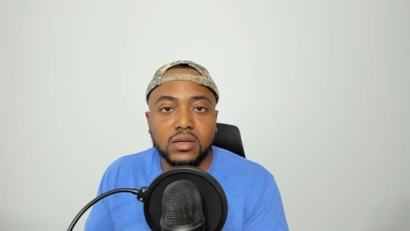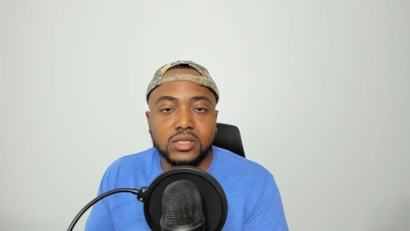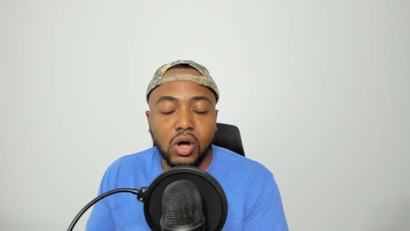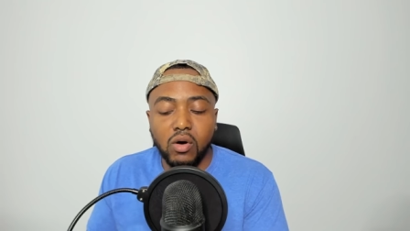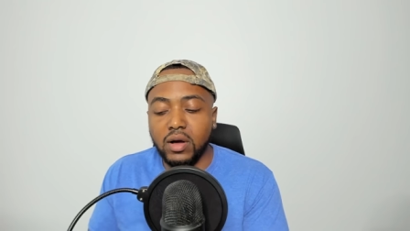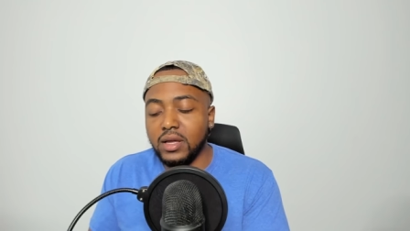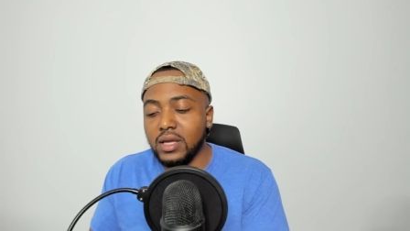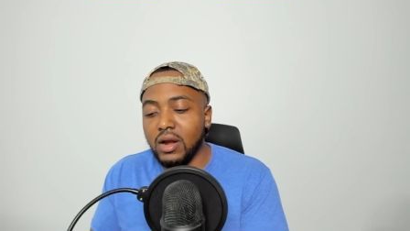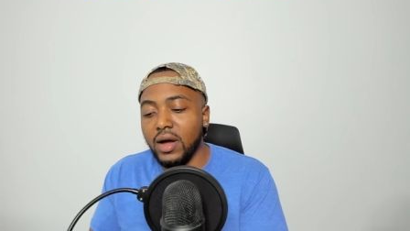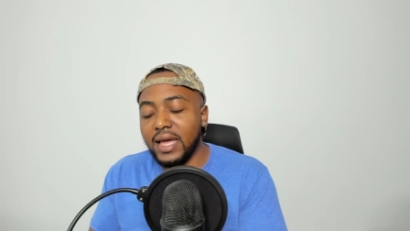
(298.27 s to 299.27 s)
So,
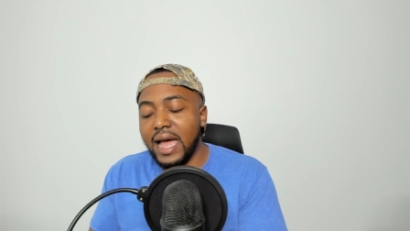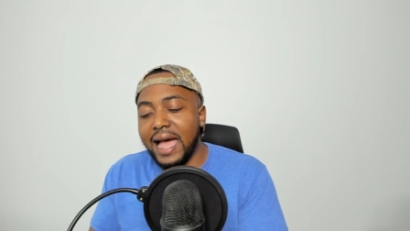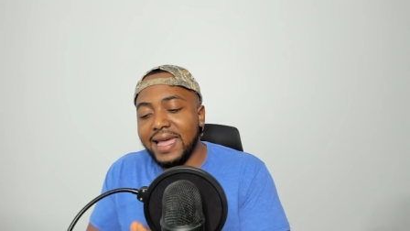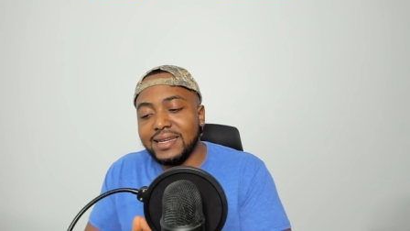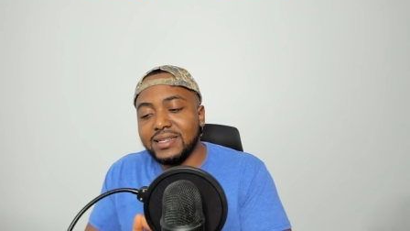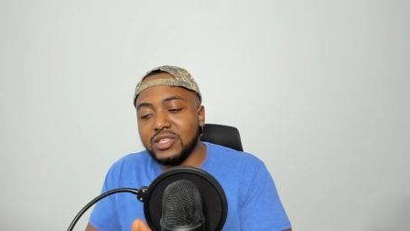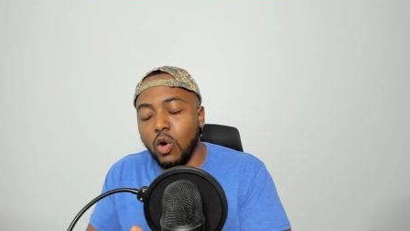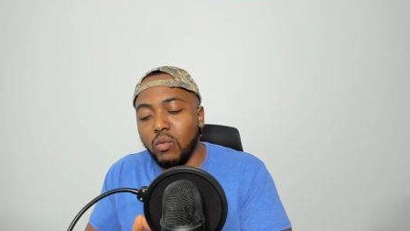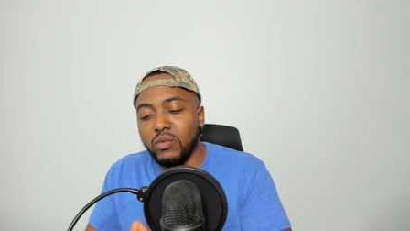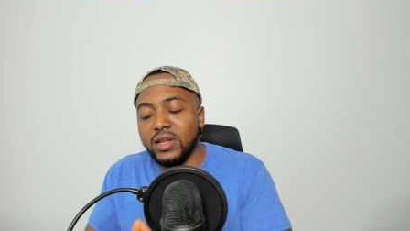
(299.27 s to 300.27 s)
you know, again, I
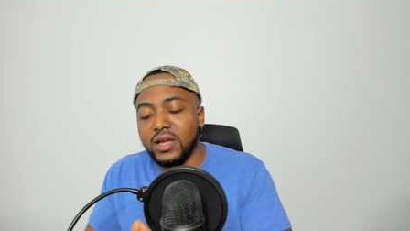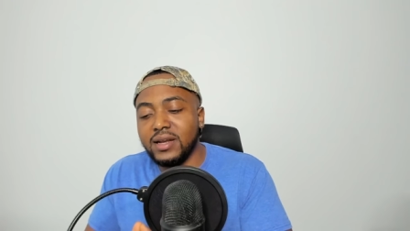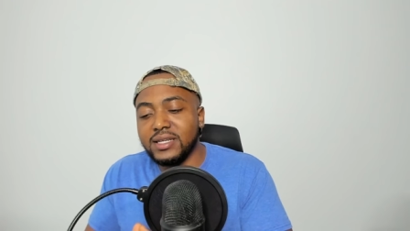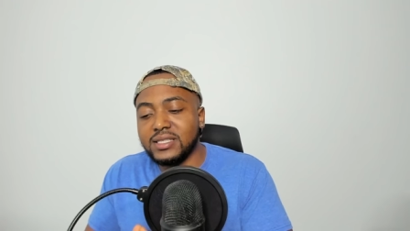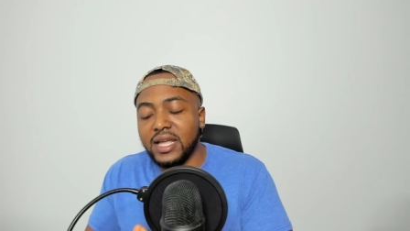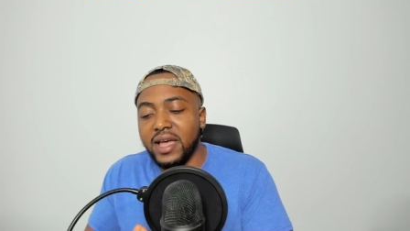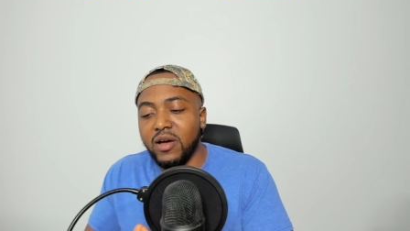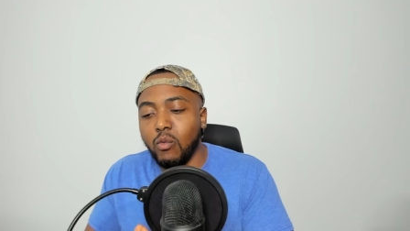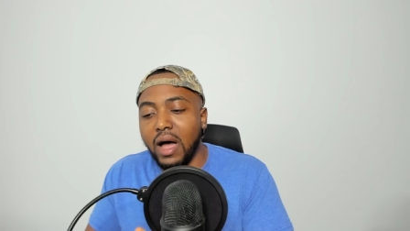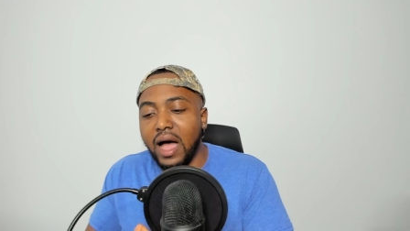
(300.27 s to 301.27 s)
don't really
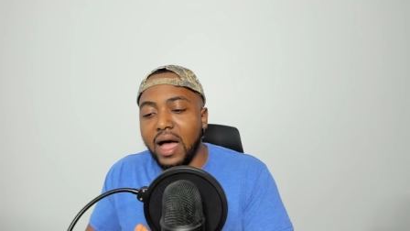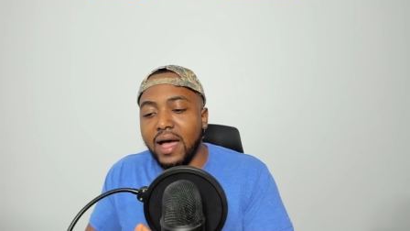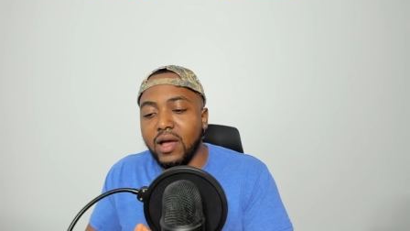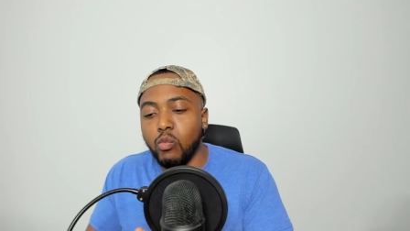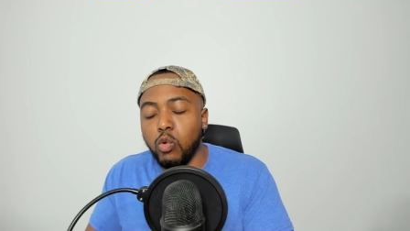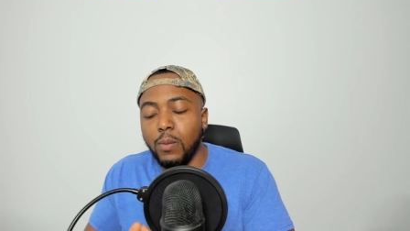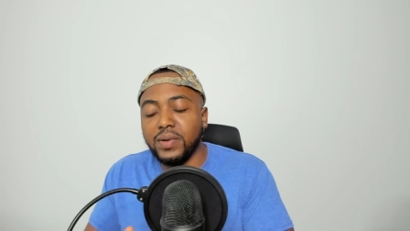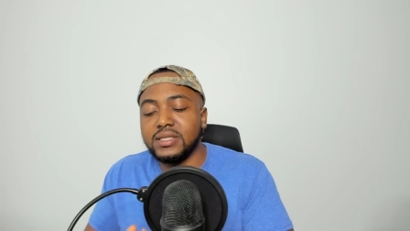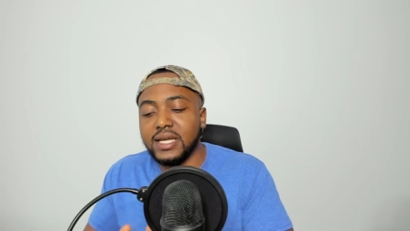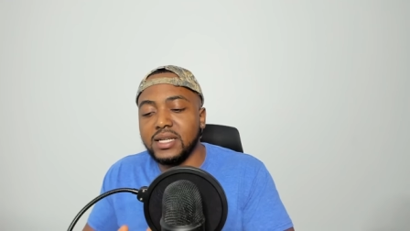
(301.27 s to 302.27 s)
understand why Whoopi
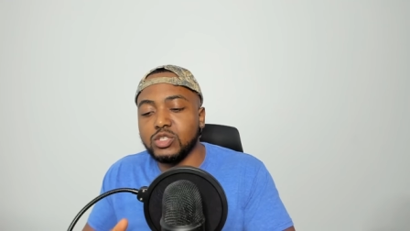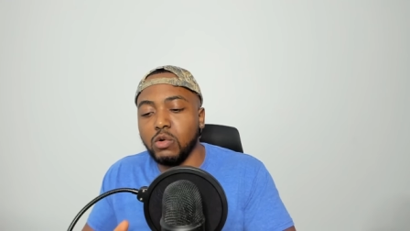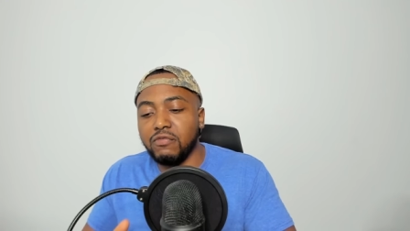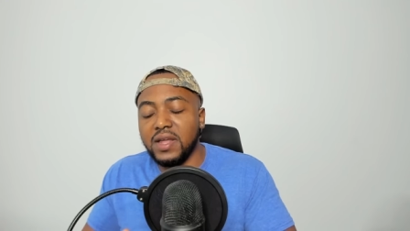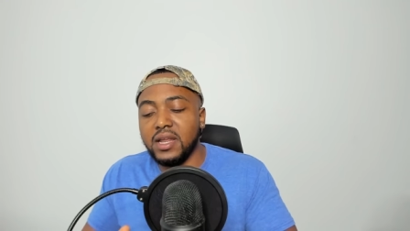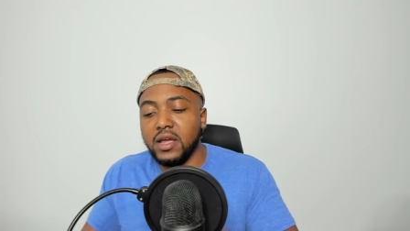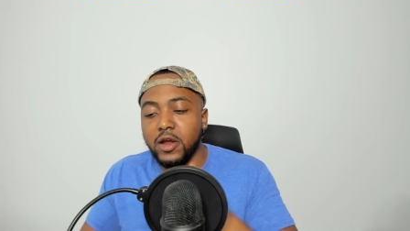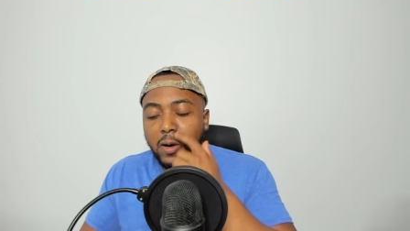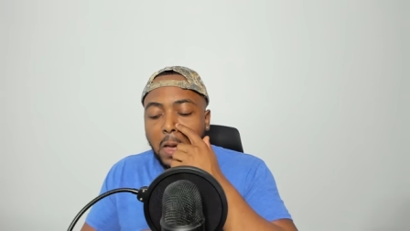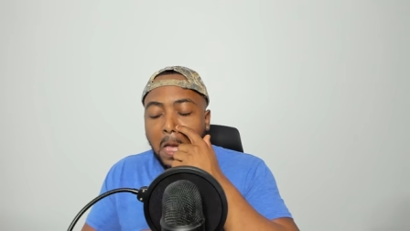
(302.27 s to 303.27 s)
is getting so offended
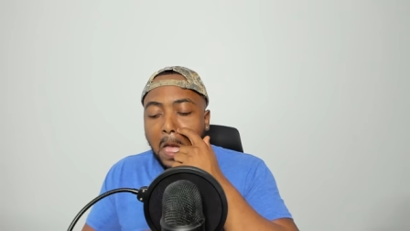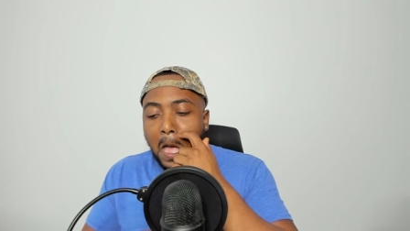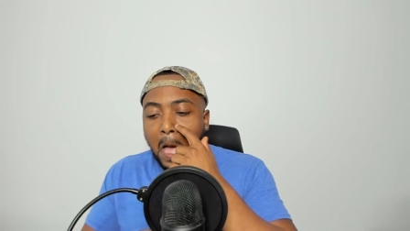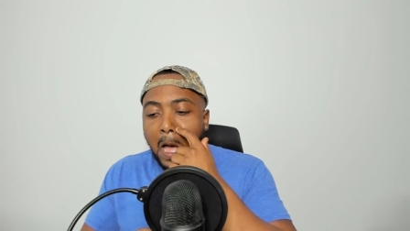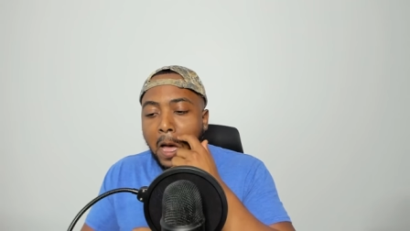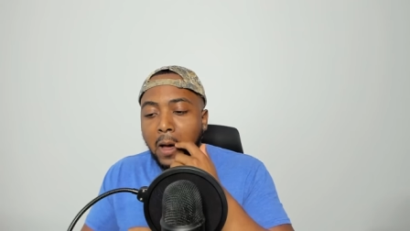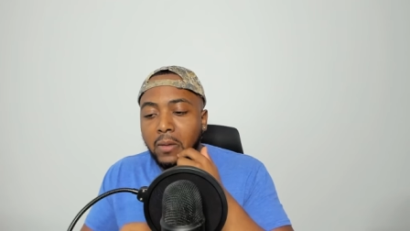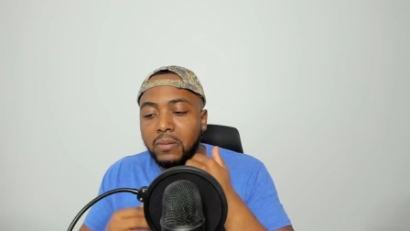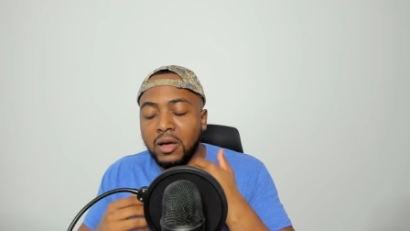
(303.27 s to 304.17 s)
here. Um,